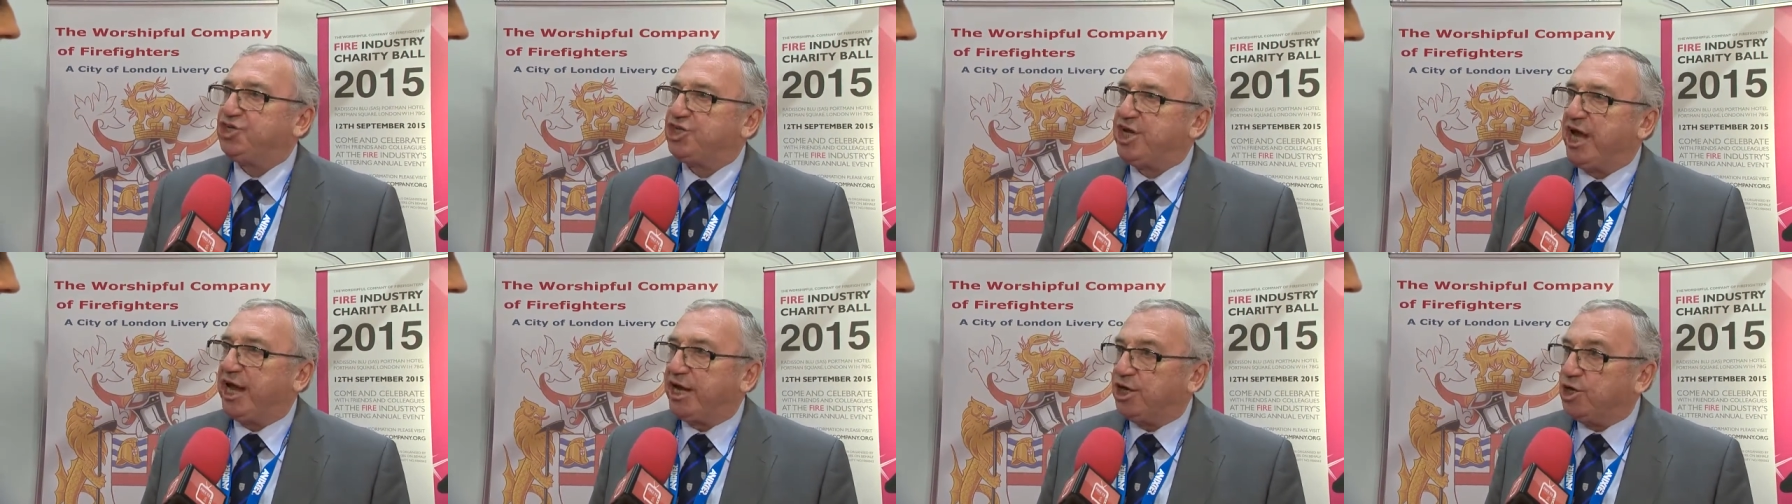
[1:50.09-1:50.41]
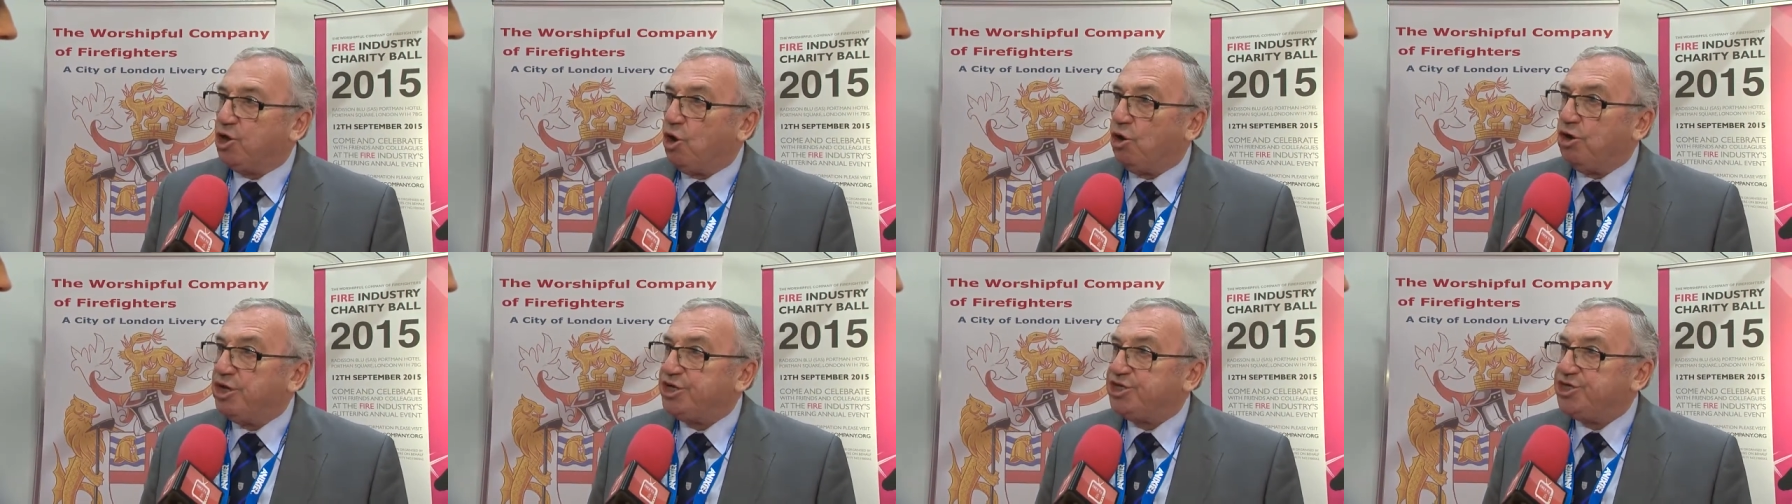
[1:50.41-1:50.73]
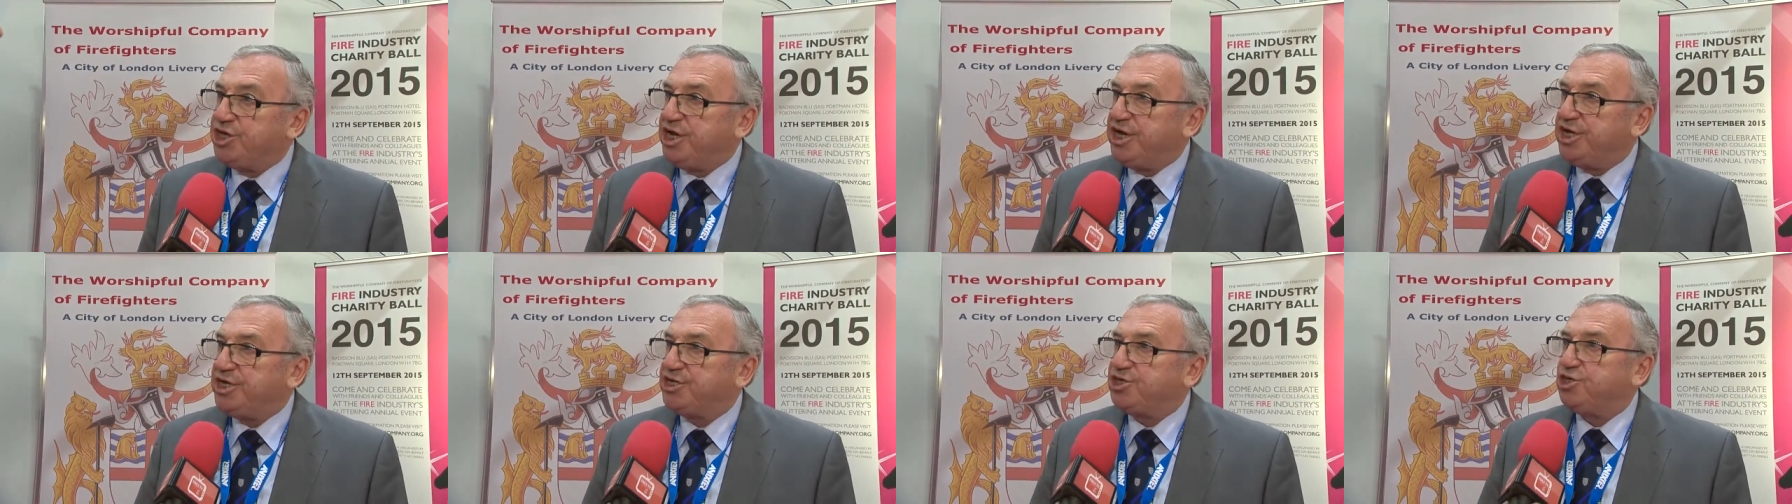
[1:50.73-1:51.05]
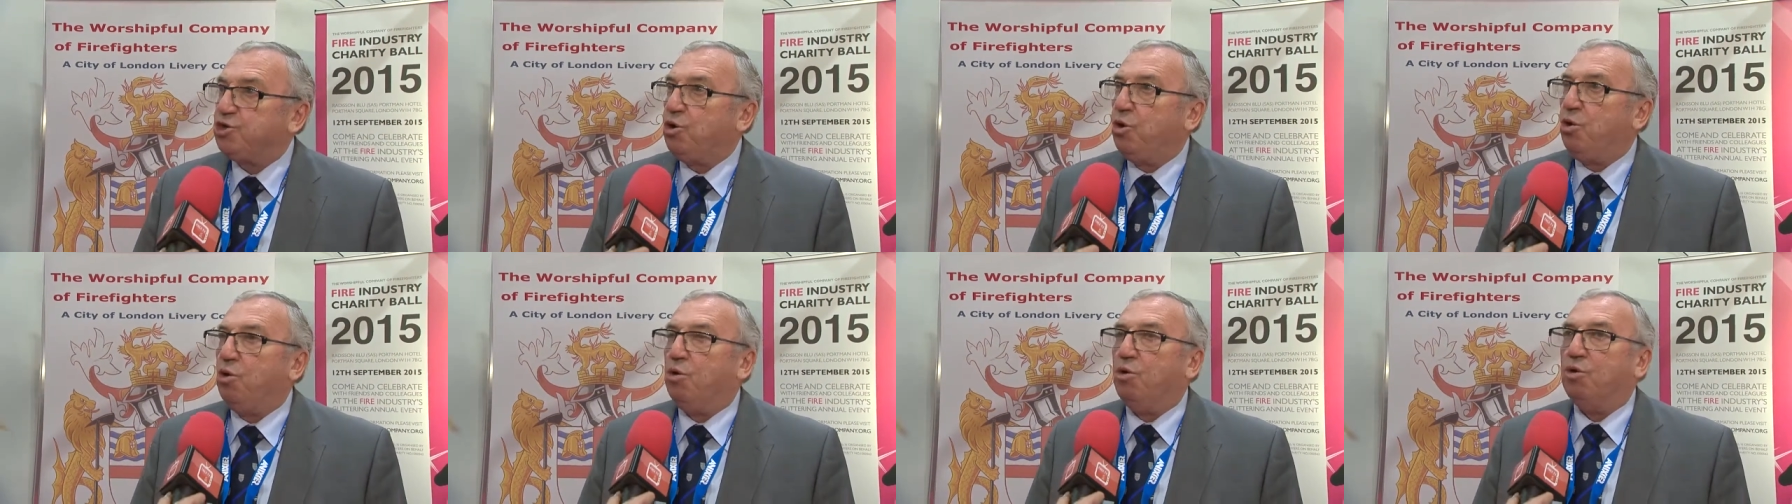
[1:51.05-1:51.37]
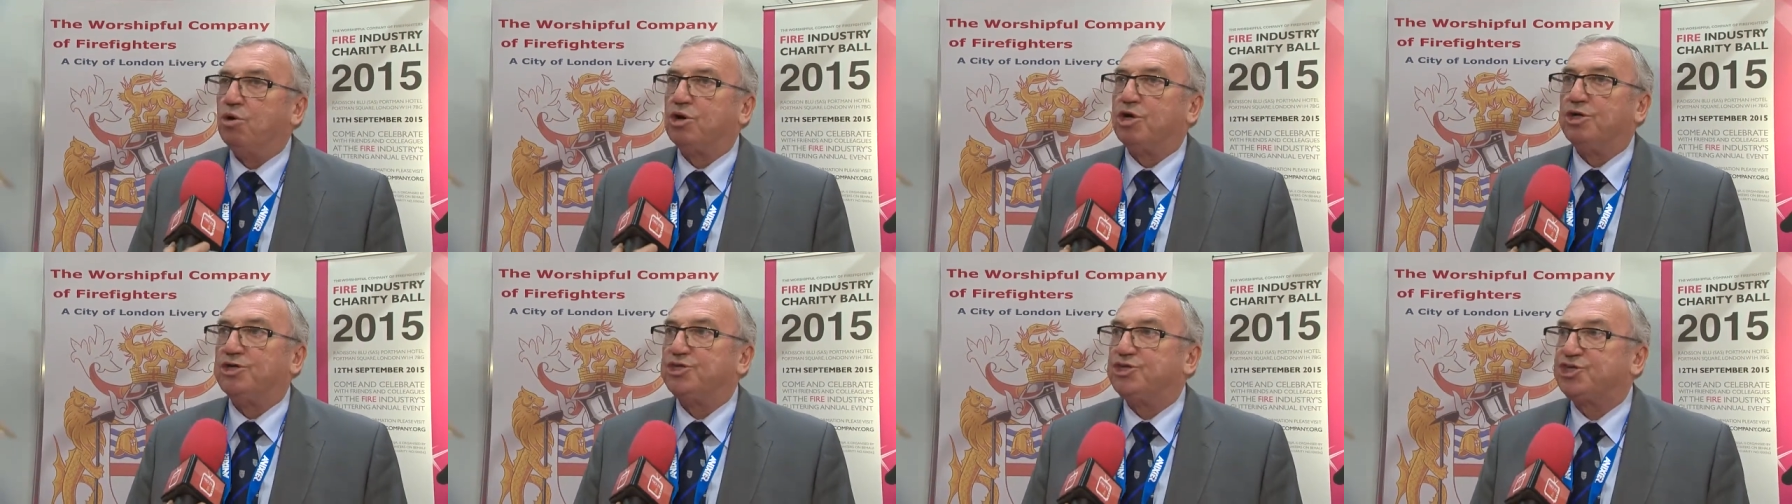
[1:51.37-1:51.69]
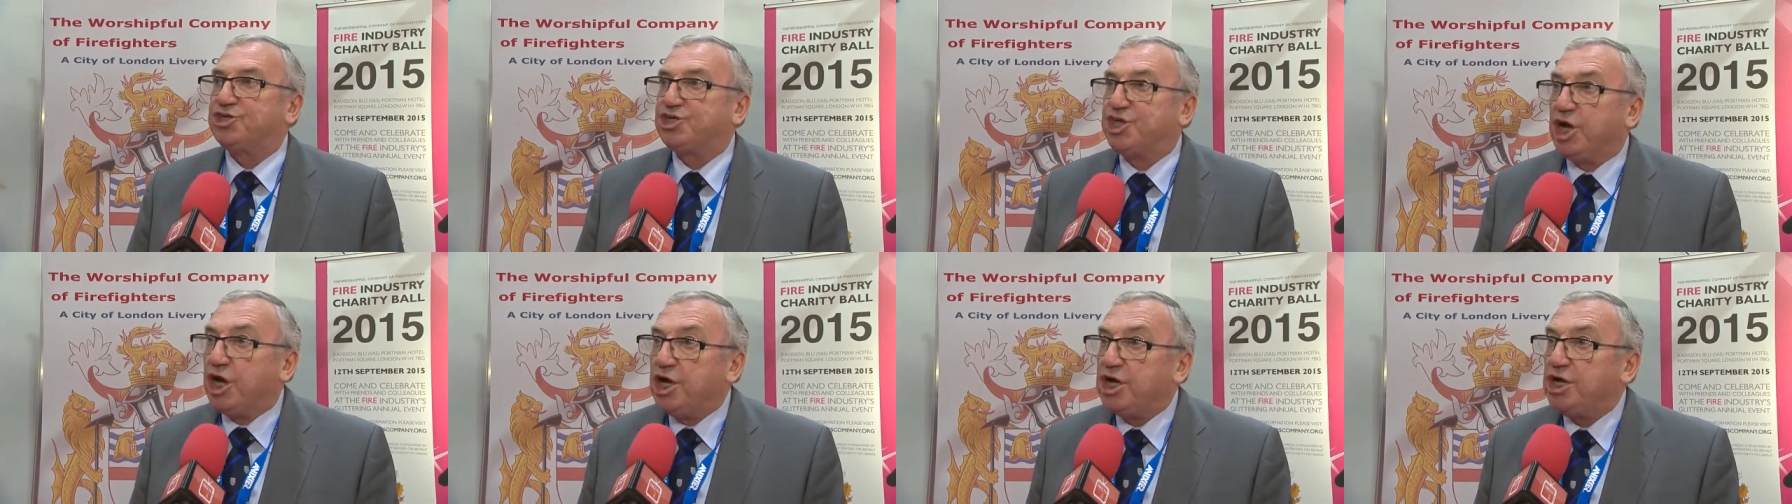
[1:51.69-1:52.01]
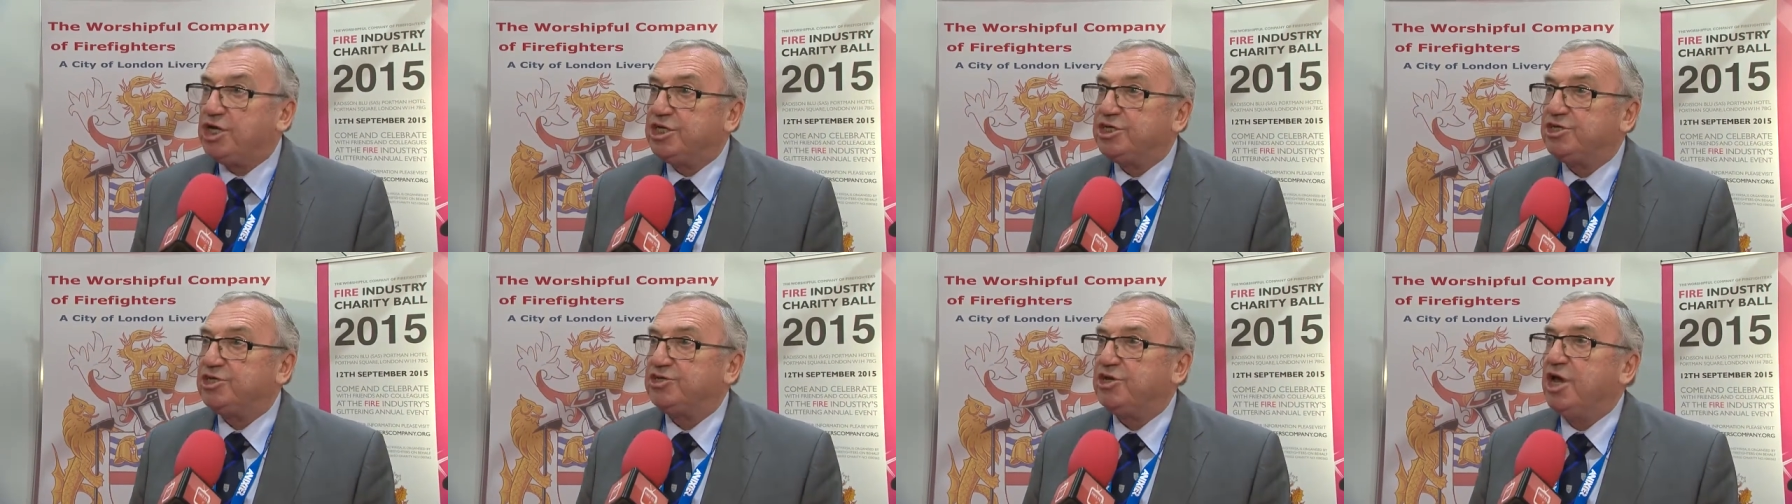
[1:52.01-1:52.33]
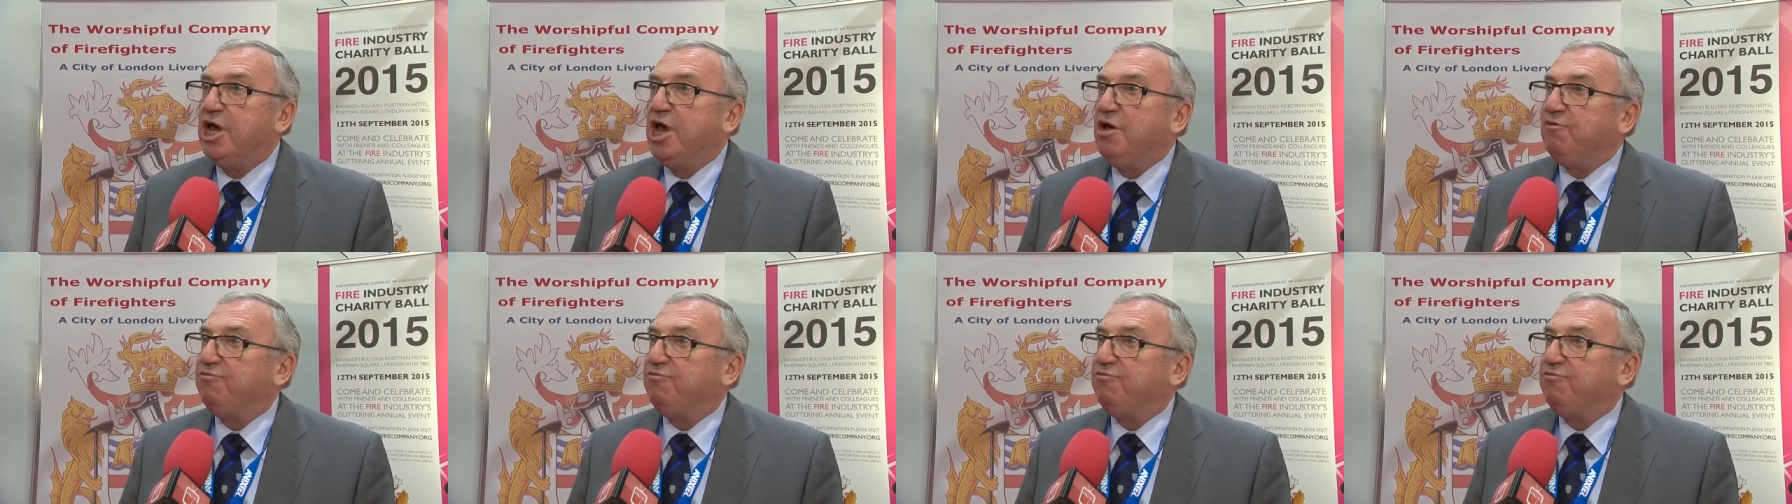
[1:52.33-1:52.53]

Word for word: technologies or concerns